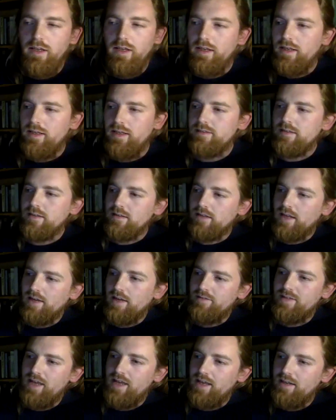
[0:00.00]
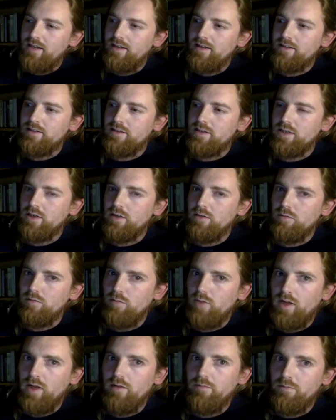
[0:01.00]
is that they've tended to
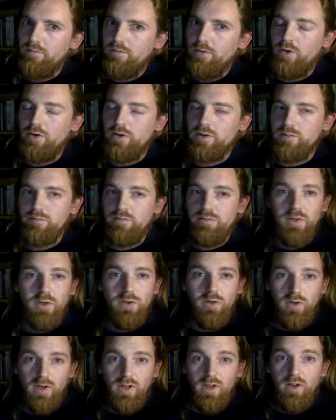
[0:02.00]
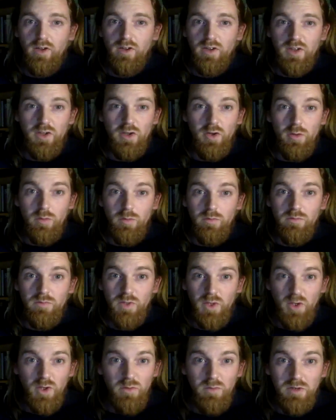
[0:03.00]
well focus purely on the hum-
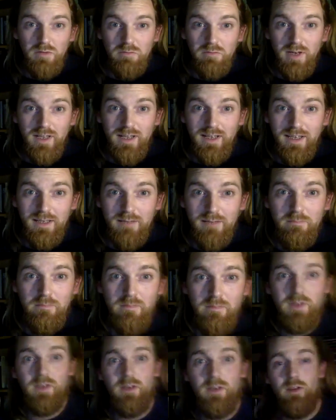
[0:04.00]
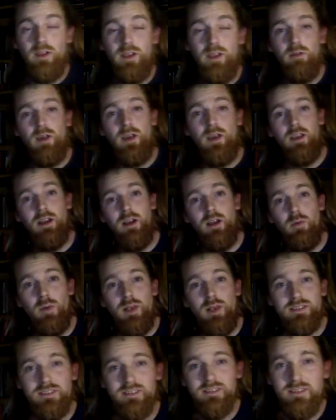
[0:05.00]
human really you know in, a, in our yeah.
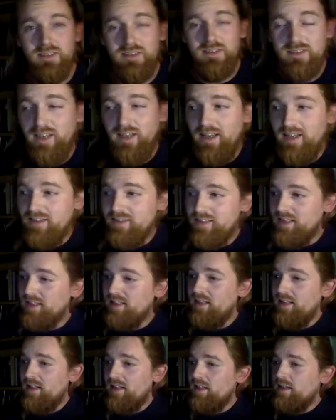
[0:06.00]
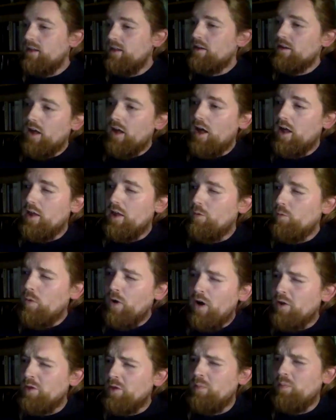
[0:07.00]
western society what
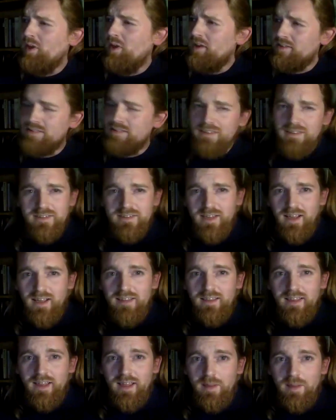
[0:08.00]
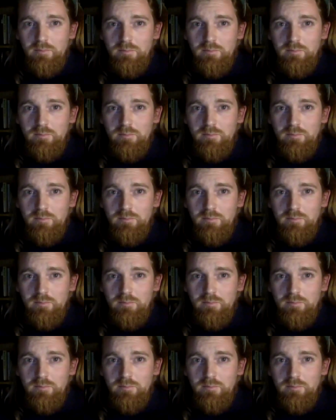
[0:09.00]
other persons are there